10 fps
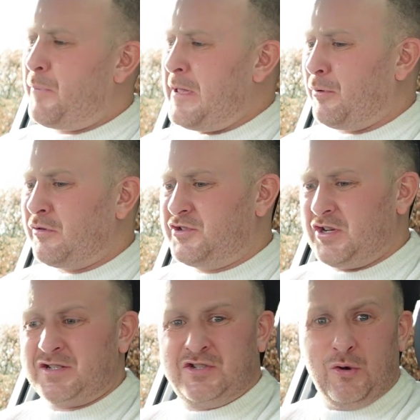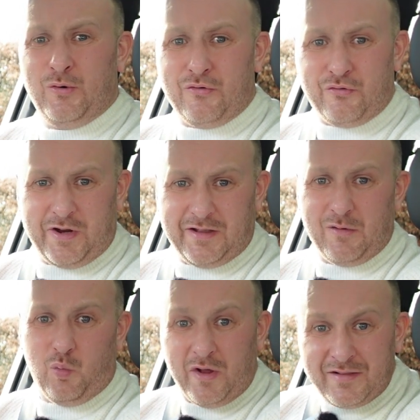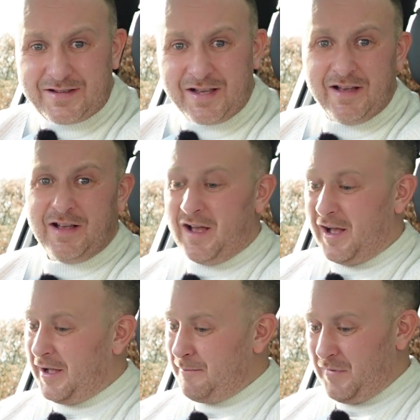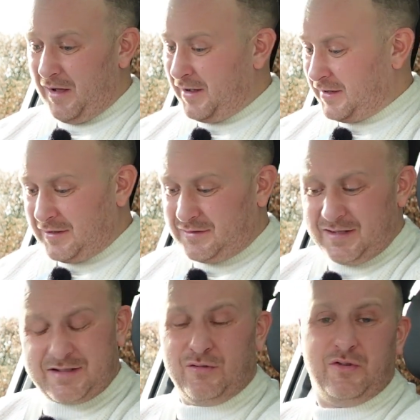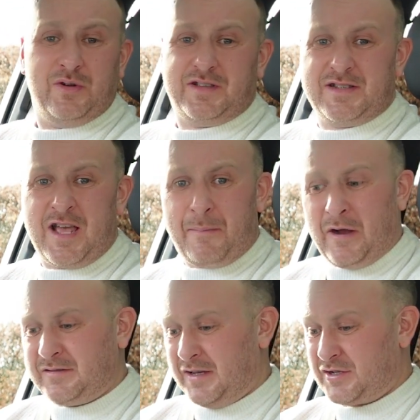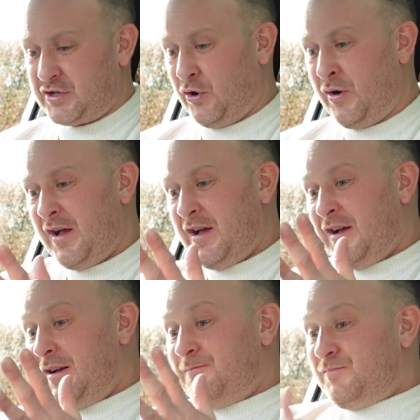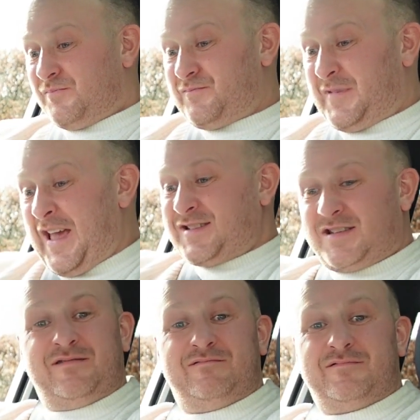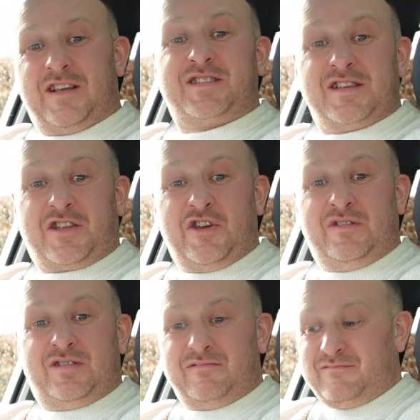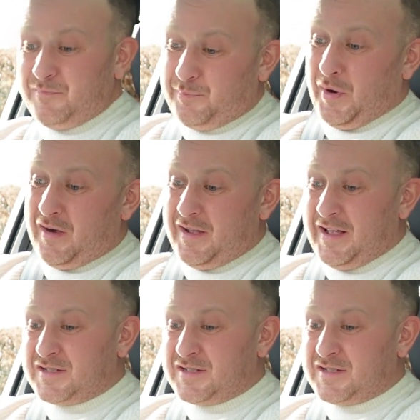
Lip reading: people just don't really want. I just don't know what to say about it. So yes, this is good, but it's